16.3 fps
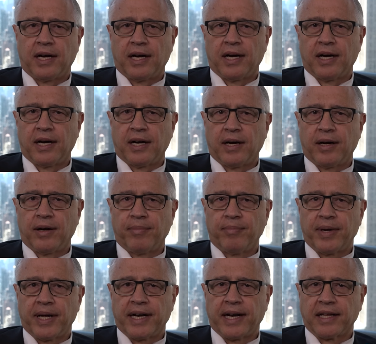
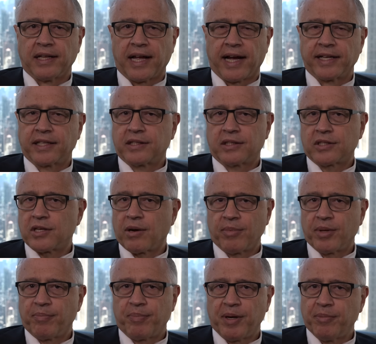and I liked
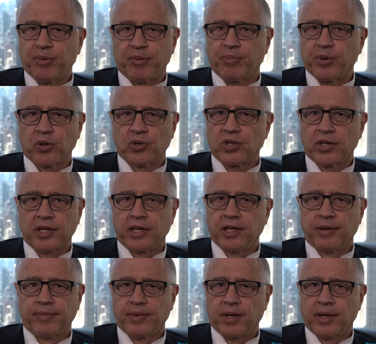some of the people personally